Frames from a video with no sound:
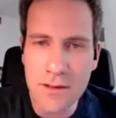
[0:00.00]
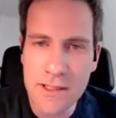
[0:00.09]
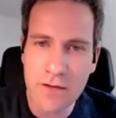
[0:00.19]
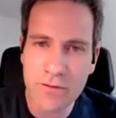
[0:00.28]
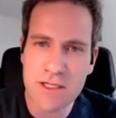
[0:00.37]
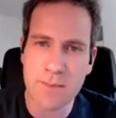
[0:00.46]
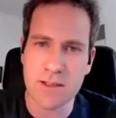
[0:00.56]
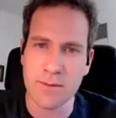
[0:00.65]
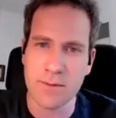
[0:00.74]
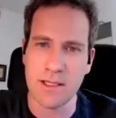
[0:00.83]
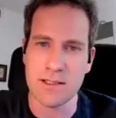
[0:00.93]
take
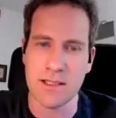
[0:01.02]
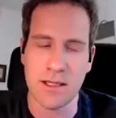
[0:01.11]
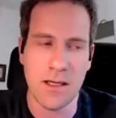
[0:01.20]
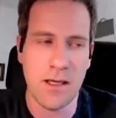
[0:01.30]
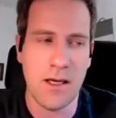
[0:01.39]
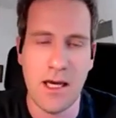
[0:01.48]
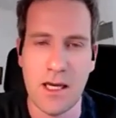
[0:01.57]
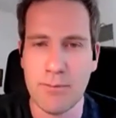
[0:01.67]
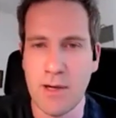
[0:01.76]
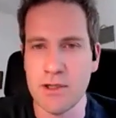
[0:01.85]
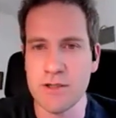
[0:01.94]
responsibility and
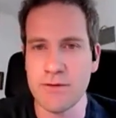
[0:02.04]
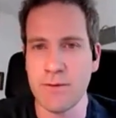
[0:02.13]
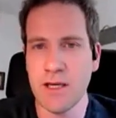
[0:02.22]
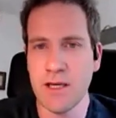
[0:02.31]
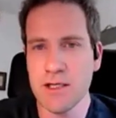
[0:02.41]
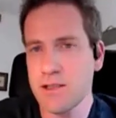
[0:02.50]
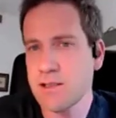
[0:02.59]
publish replications,